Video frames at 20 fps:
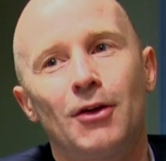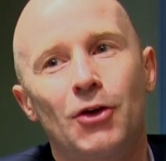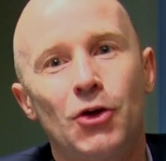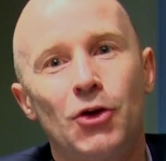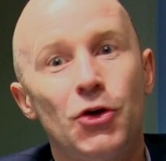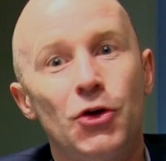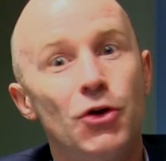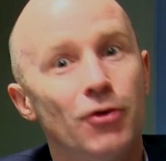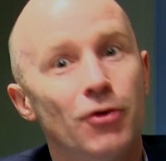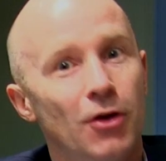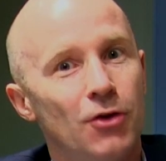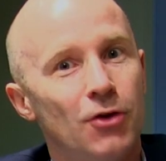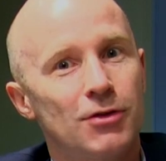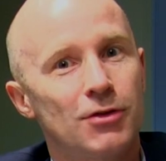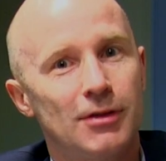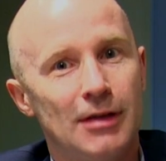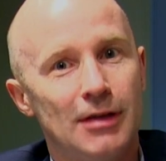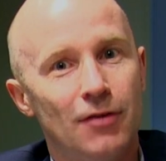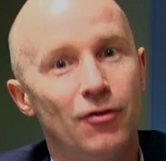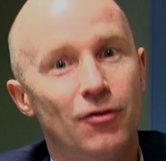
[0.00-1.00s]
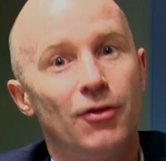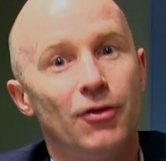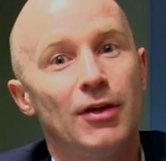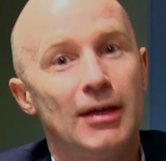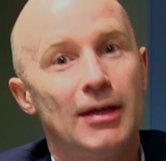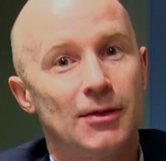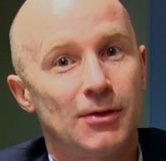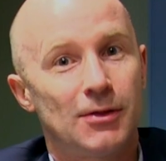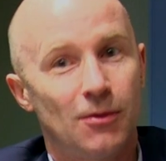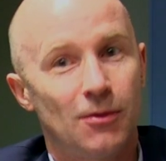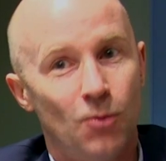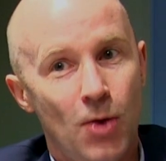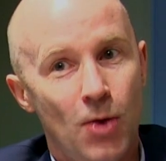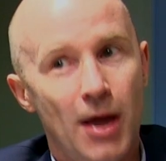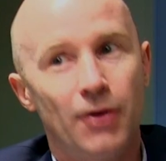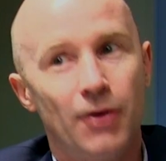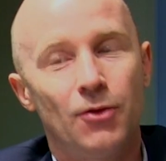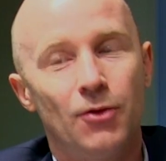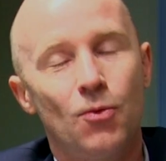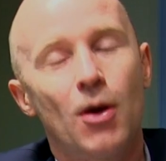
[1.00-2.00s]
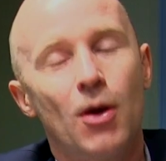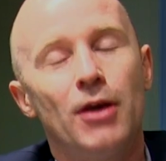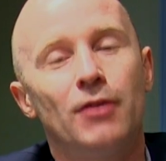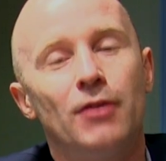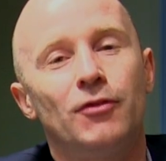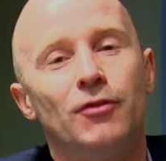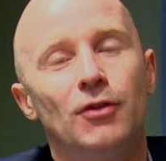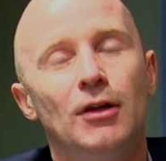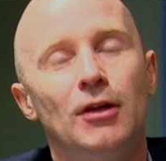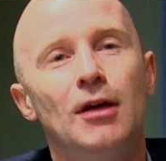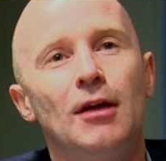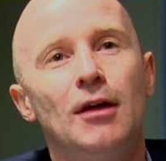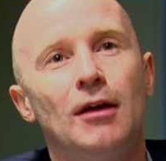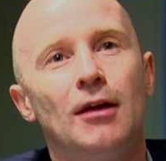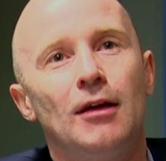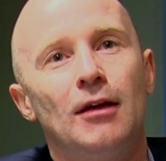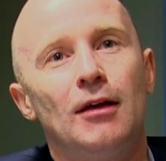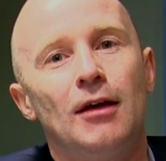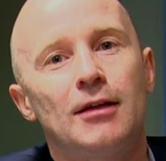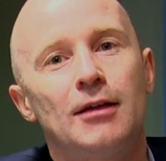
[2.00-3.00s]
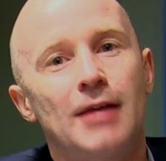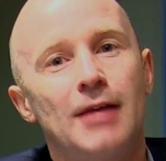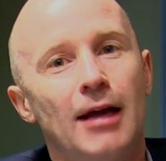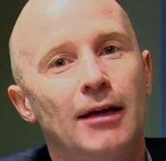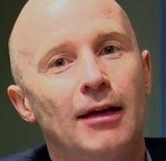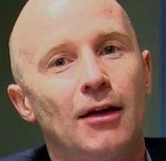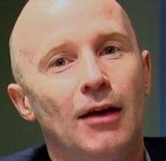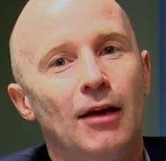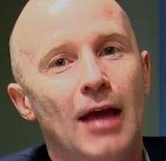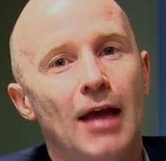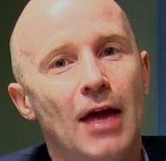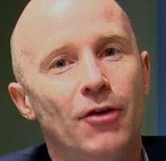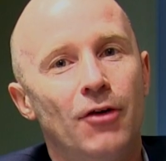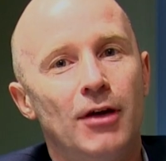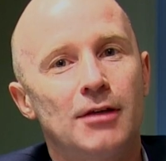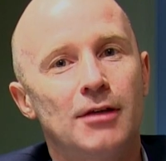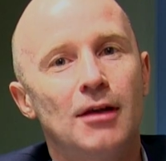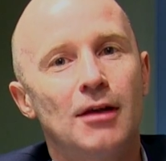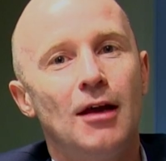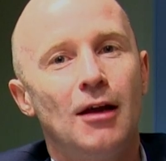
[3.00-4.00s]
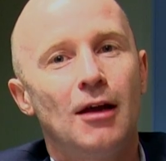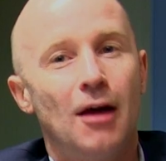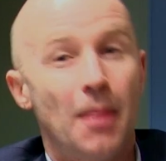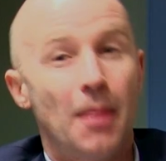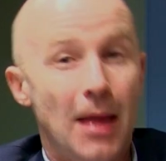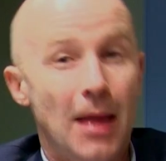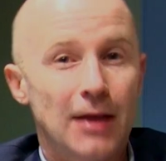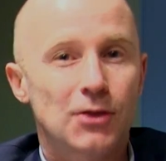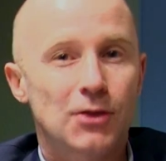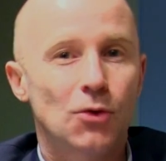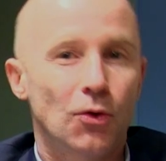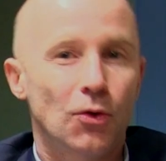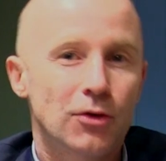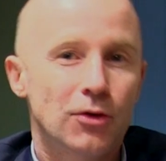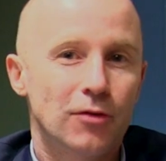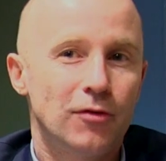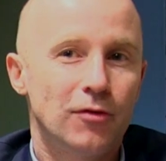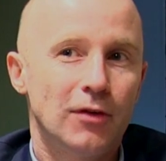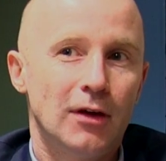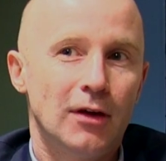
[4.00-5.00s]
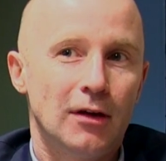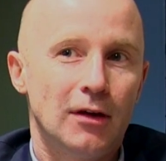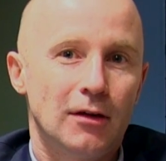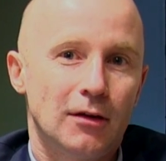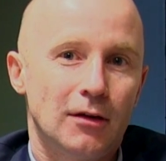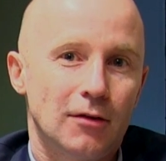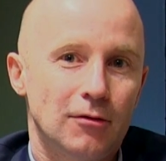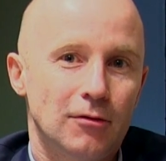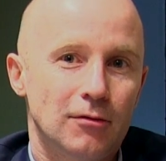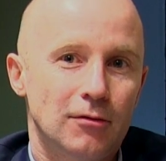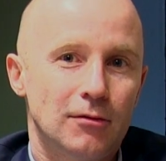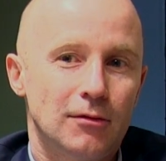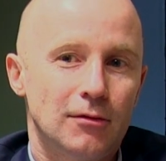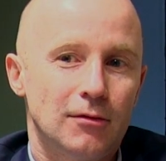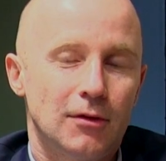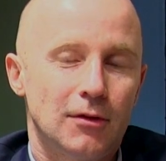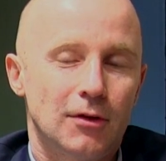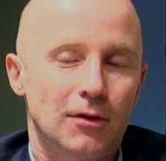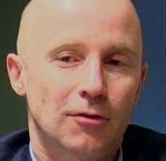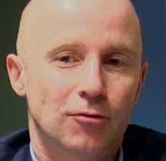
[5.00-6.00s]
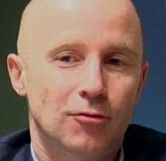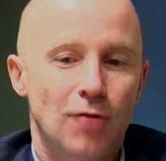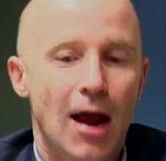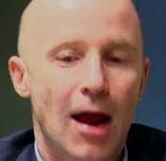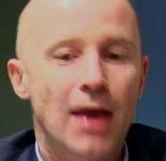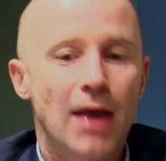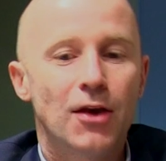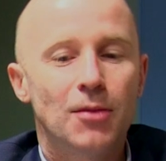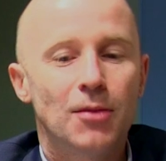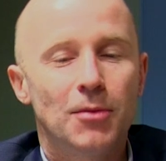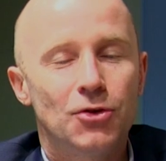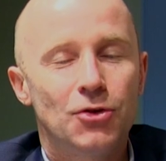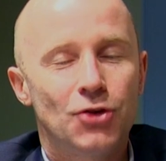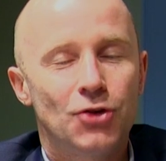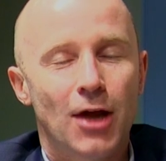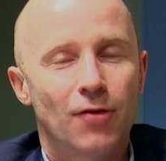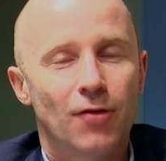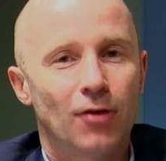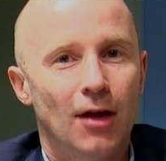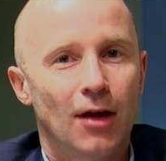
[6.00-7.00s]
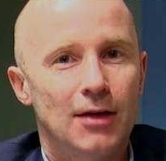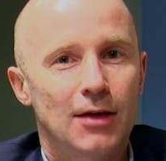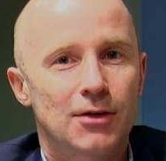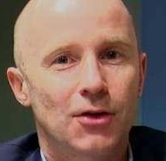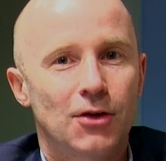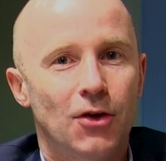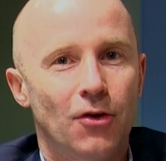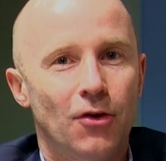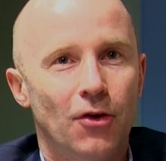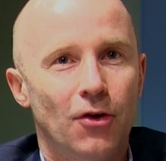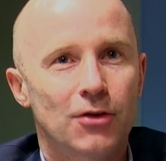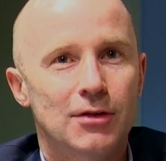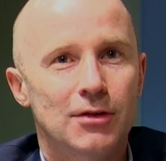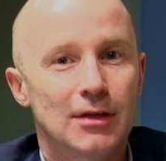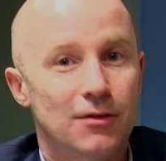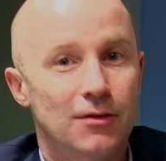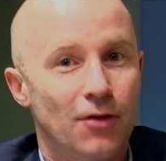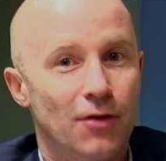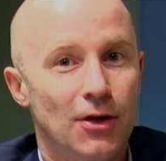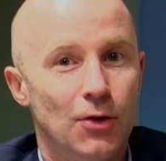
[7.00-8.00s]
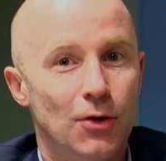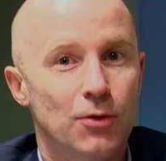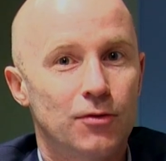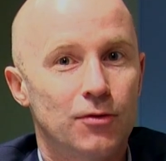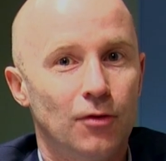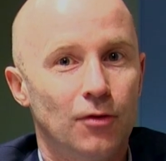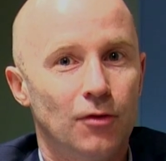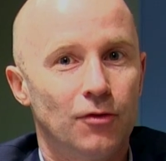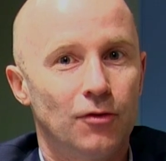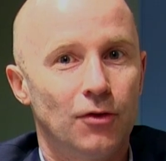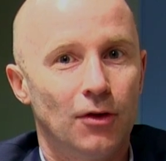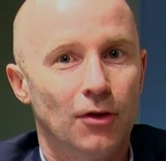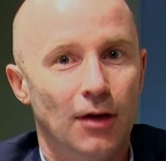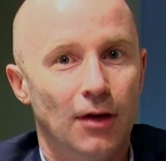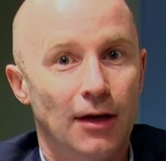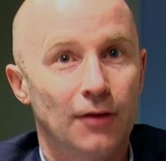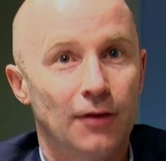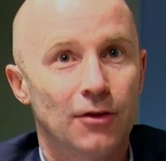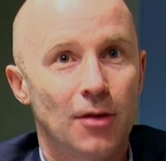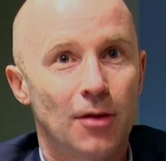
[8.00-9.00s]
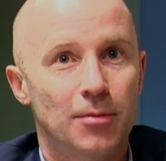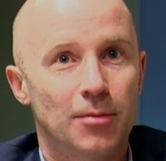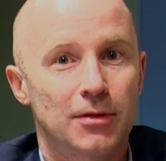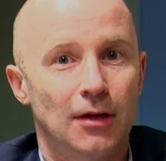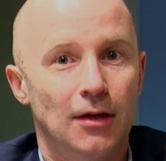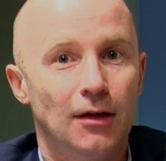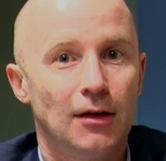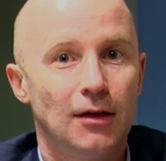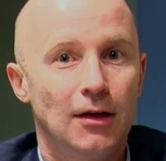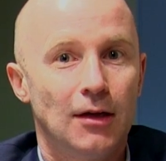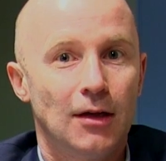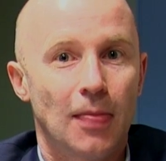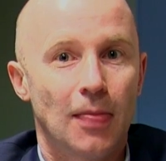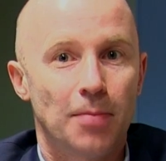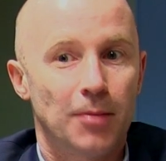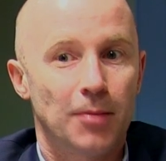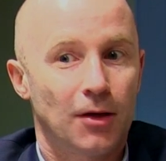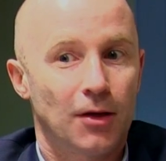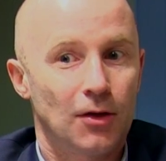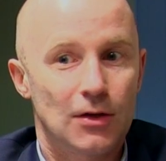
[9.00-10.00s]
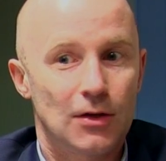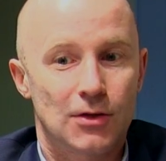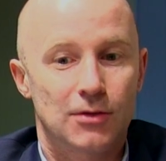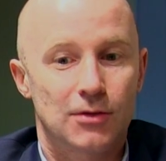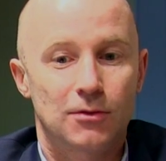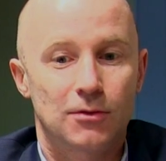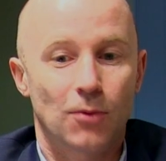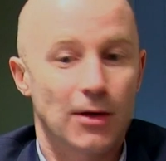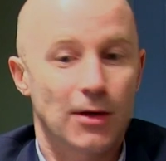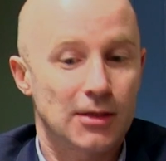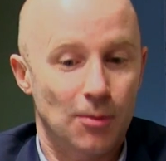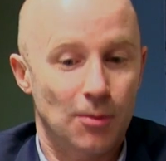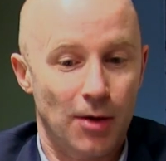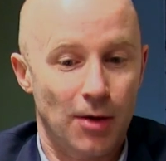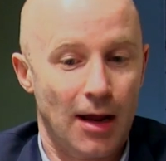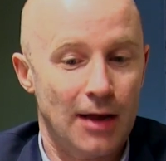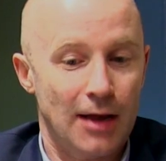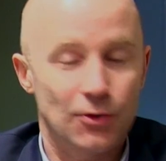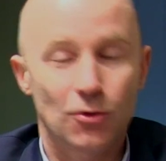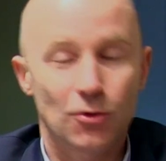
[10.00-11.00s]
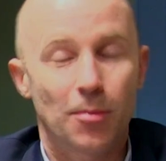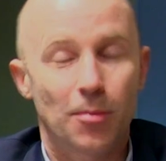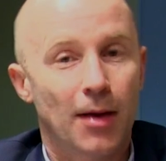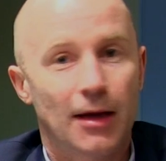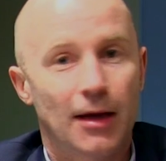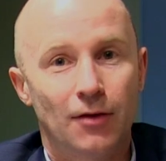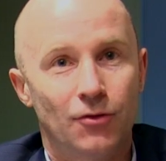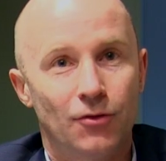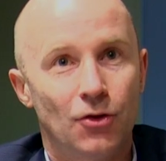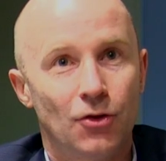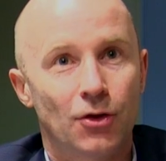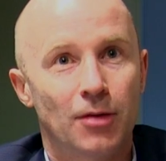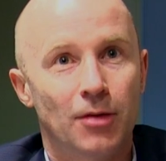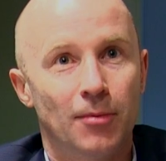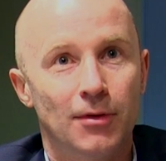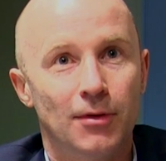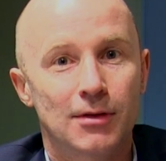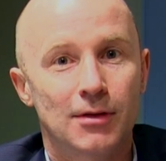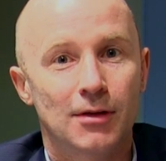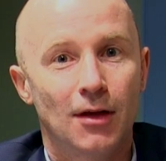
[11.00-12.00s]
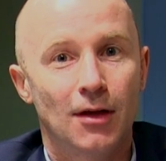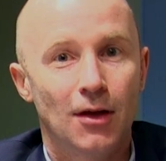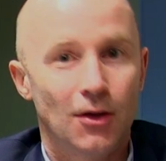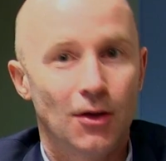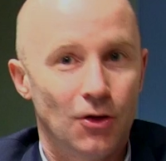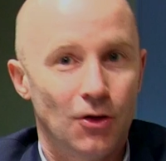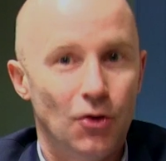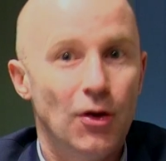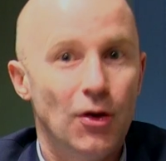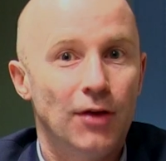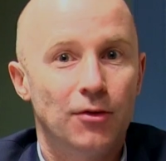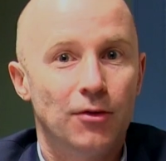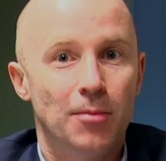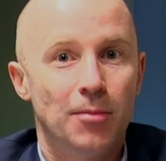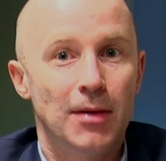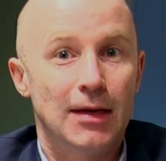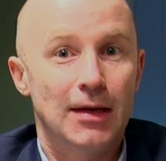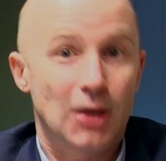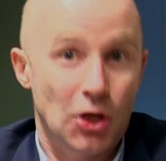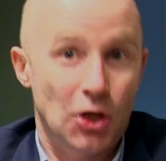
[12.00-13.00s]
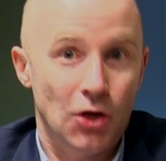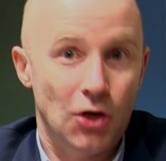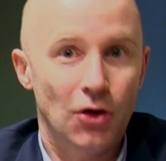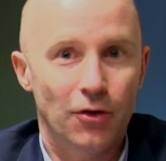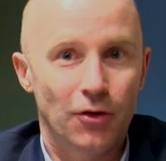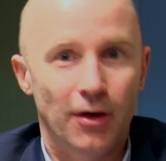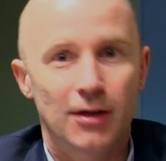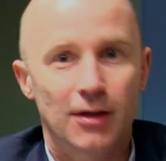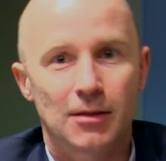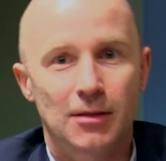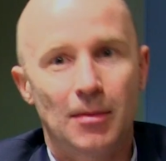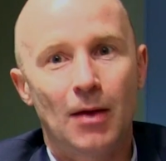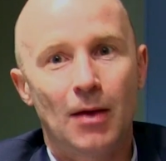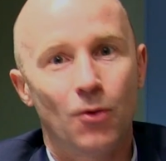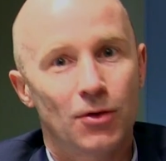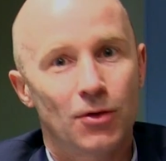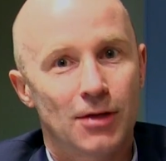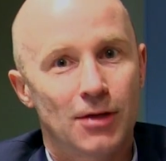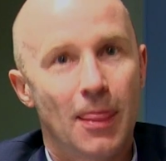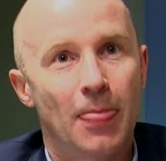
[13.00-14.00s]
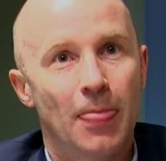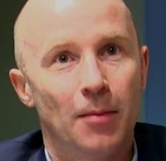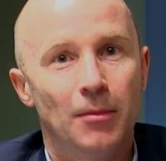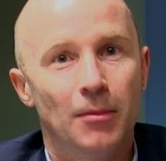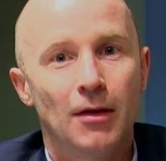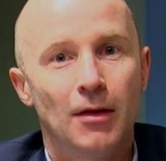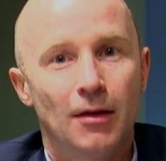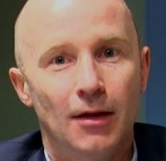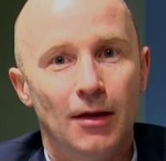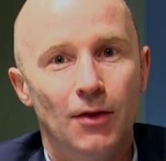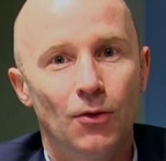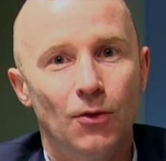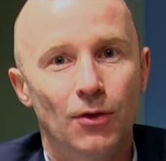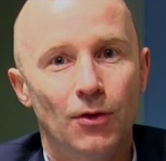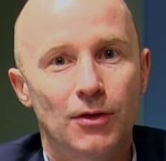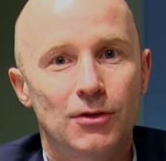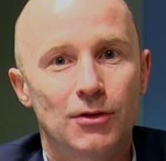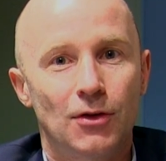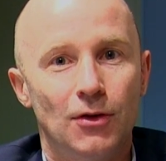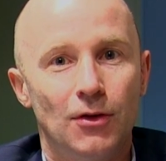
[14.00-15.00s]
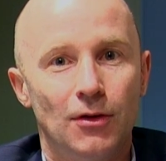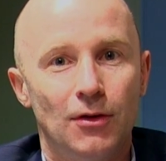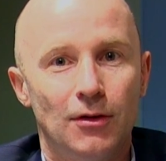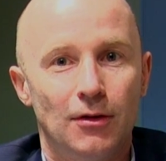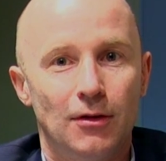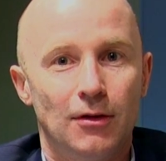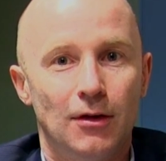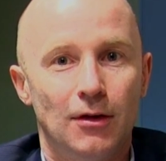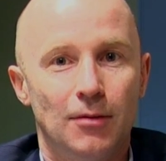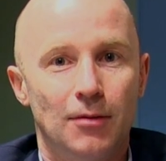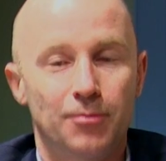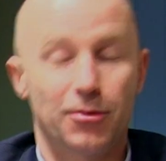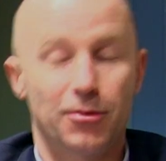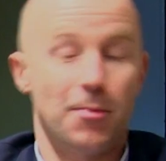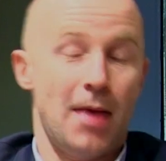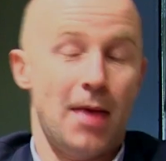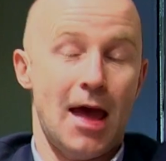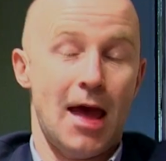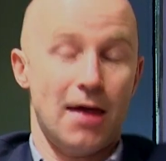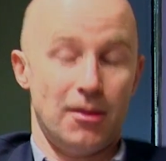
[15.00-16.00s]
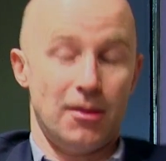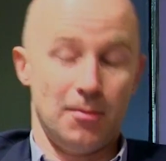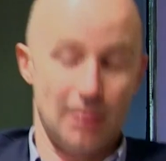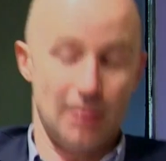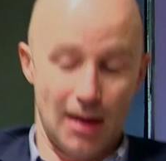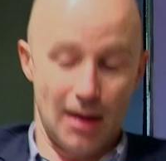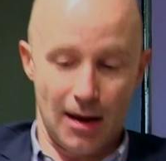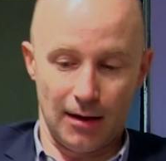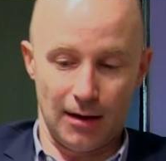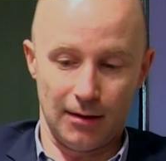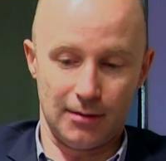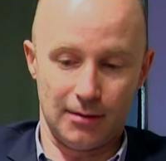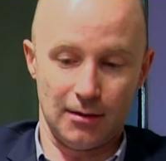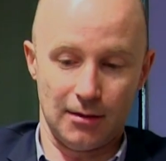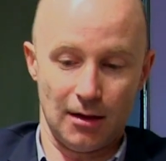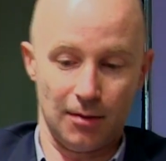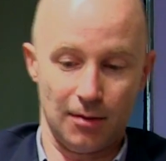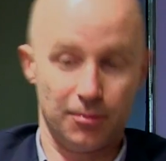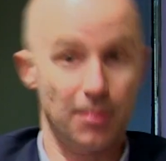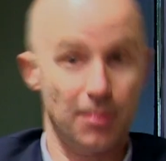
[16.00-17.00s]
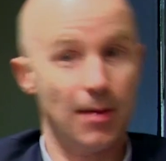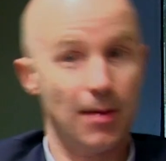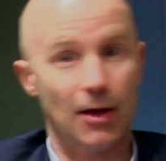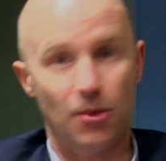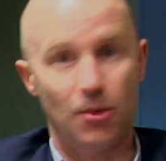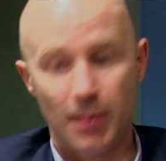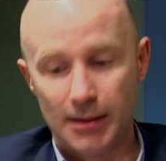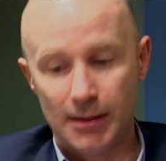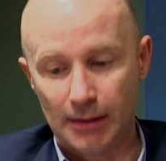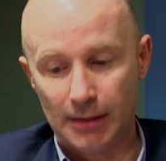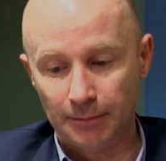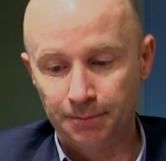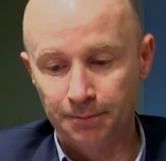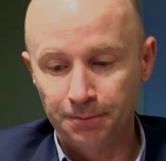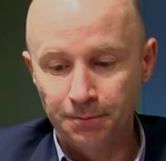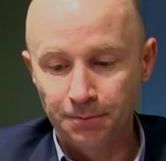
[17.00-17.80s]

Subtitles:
curiosity for these weird and wonderful technical areas, and that sort of random and generalized curiosity is very useful for an interpreter, because when someone hands you a packet of documents, you need to be curious about what's in them in order to prepare them and prepare your meeting.